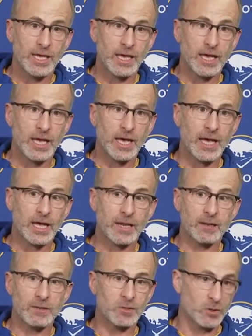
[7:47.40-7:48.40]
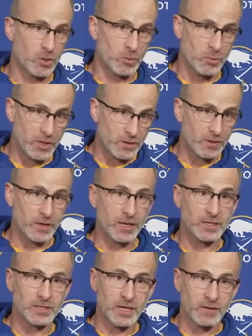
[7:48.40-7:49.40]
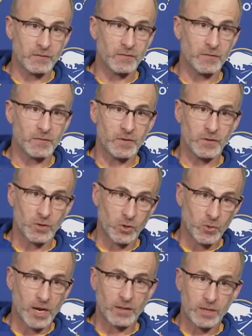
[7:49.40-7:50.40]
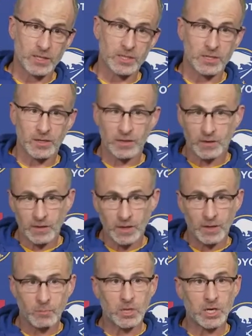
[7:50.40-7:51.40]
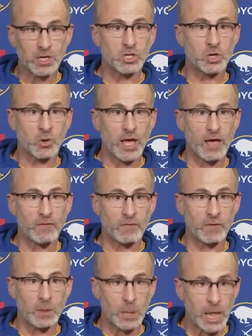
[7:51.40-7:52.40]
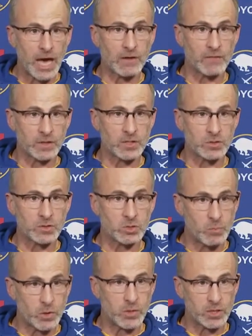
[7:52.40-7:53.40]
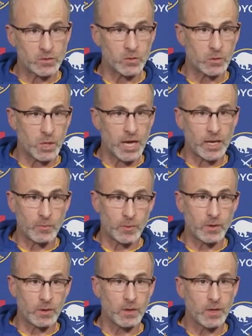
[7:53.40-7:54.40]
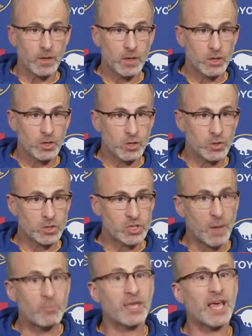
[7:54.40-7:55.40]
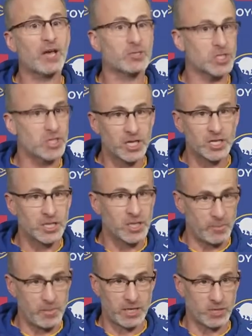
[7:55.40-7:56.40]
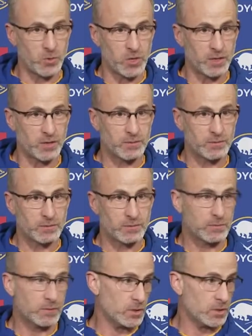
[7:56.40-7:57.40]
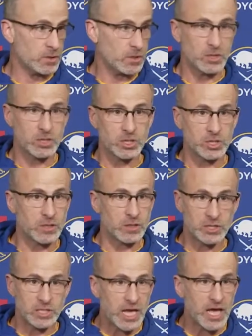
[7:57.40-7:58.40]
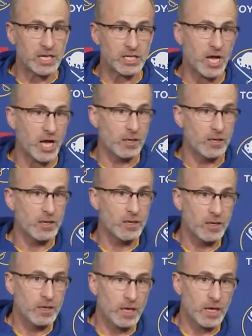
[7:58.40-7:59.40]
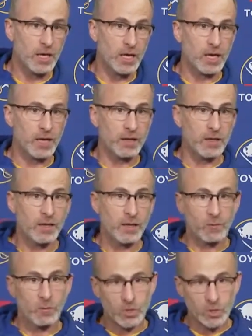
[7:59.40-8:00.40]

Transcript: And it's a little bit, like I said, if you correct this, and because you don't have a lot of experience through the lineup, and something else is going to slip next week. It's the NHL. And when